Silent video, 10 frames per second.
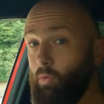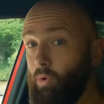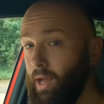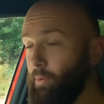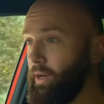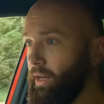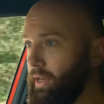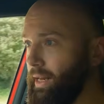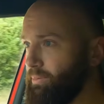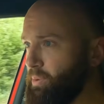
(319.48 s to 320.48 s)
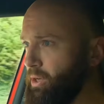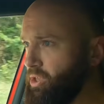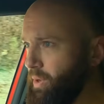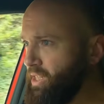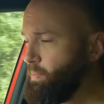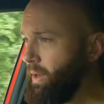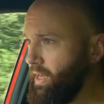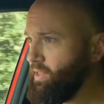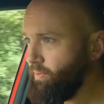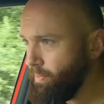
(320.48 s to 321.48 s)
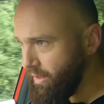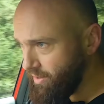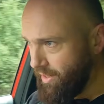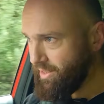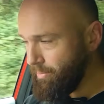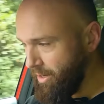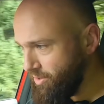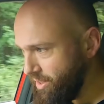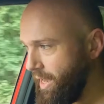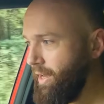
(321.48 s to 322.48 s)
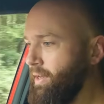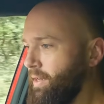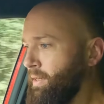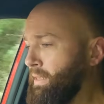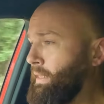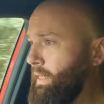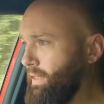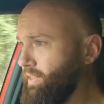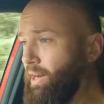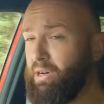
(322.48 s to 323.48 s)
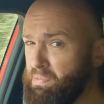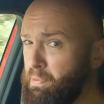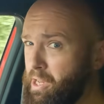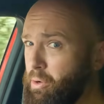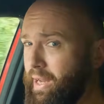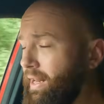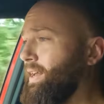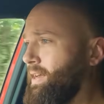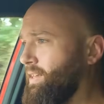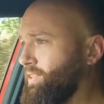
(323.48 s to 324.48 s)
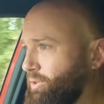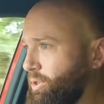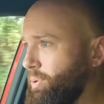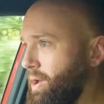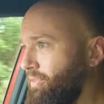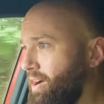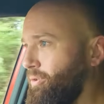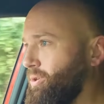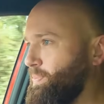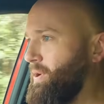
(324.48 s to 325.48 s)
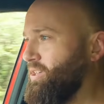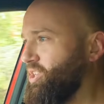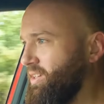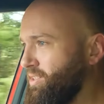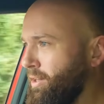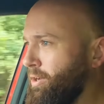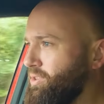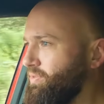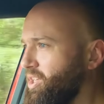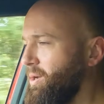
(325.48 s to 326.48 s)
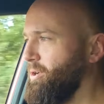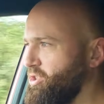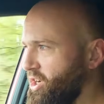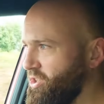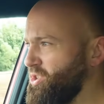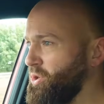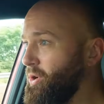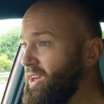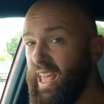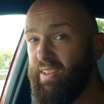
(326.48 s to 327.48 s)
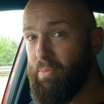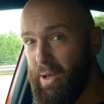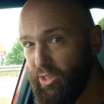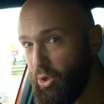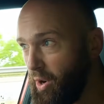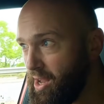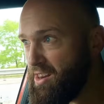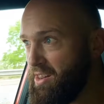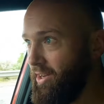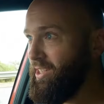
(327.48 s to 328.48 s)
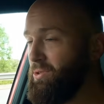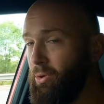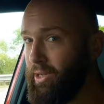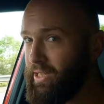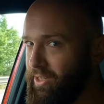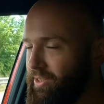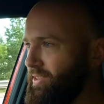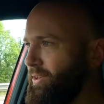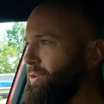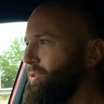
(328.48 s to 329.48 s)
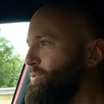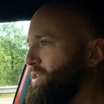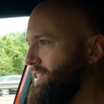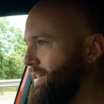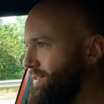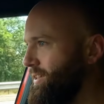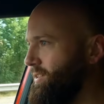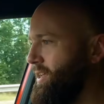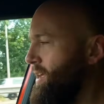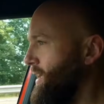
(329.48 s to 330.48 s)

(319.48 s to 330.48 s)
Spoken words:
Right, we're going to get up to motorway speeds from about 30 miles an hour. It accelerates pretty quickly, this 125 horsepower engine. There's loads of turbocharged torque. It even makes quite a nice noise because it's only got 3 cylinders.